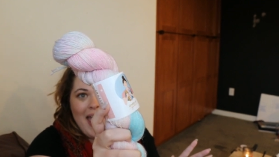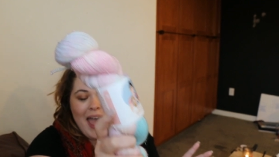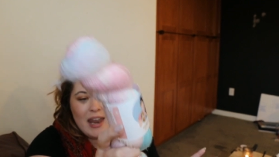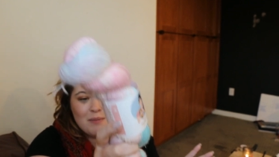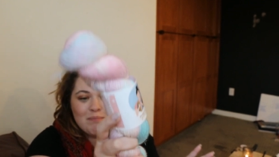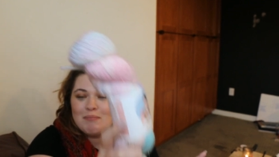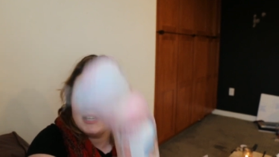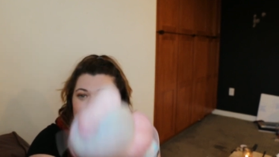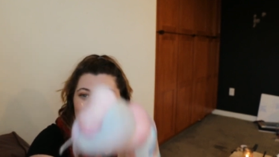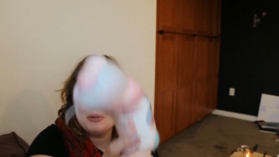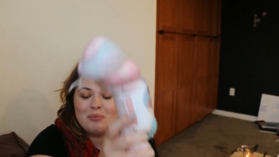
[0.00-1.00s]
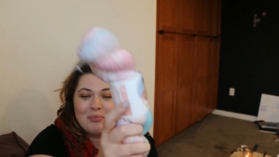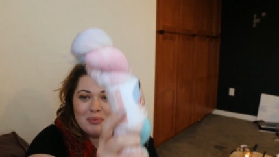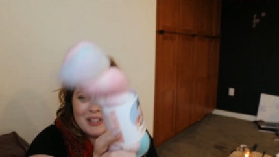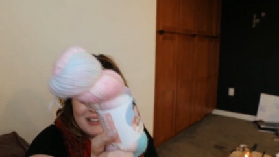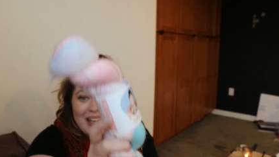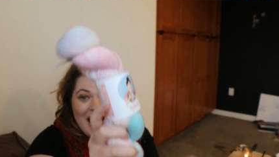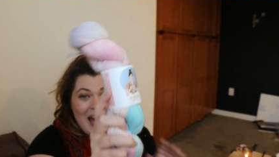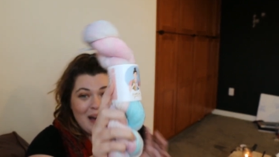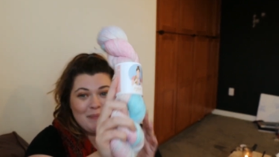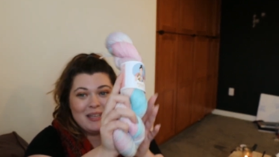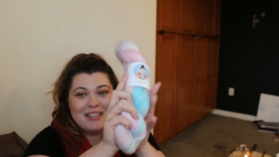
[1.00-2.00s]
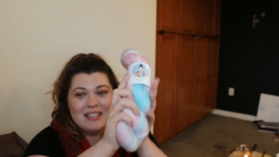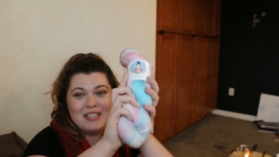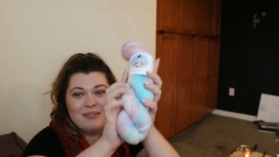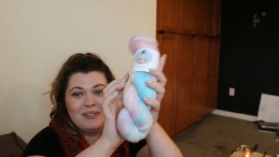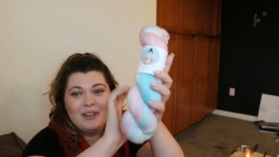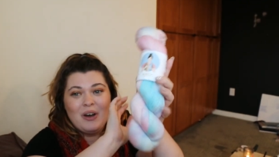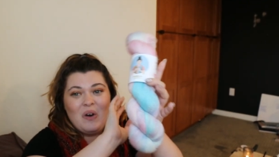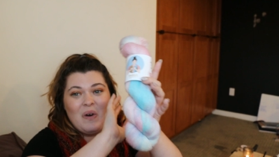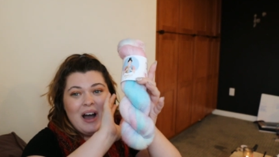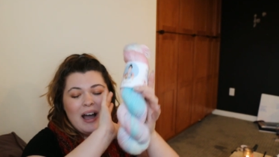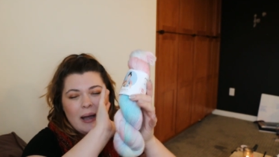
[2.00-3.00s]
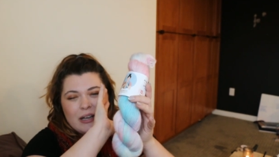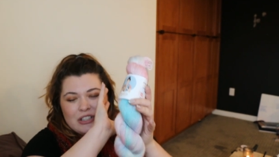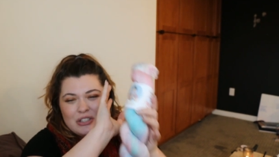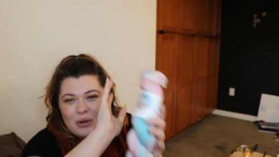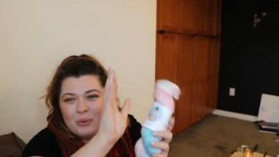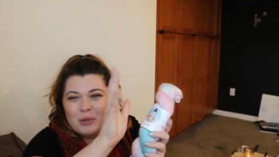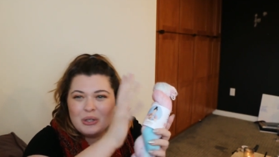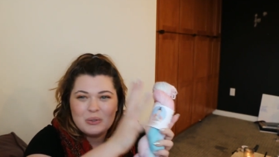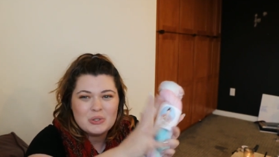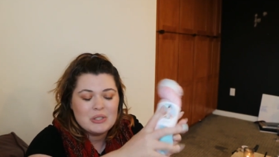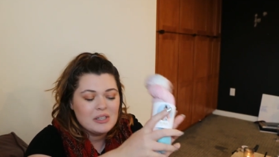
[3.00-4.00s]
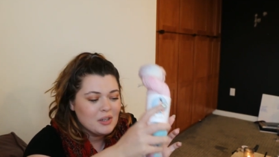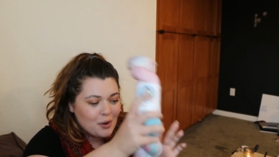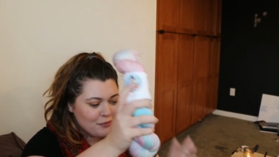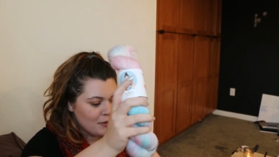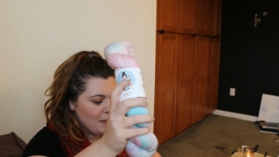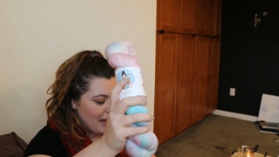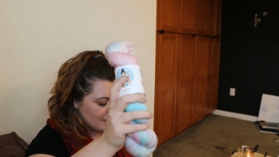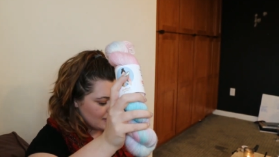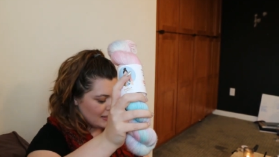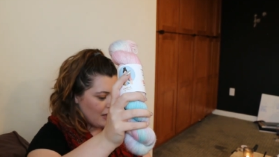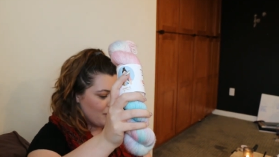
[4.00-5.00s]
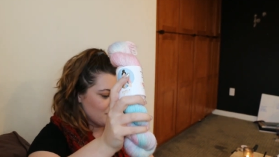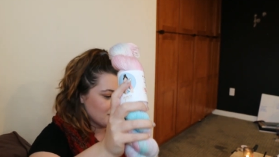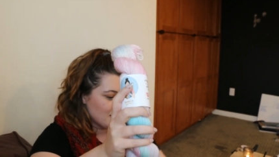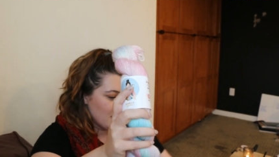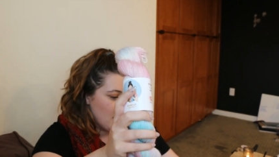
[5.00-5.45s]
And it made me really happy, even though I don't usually go for pastels,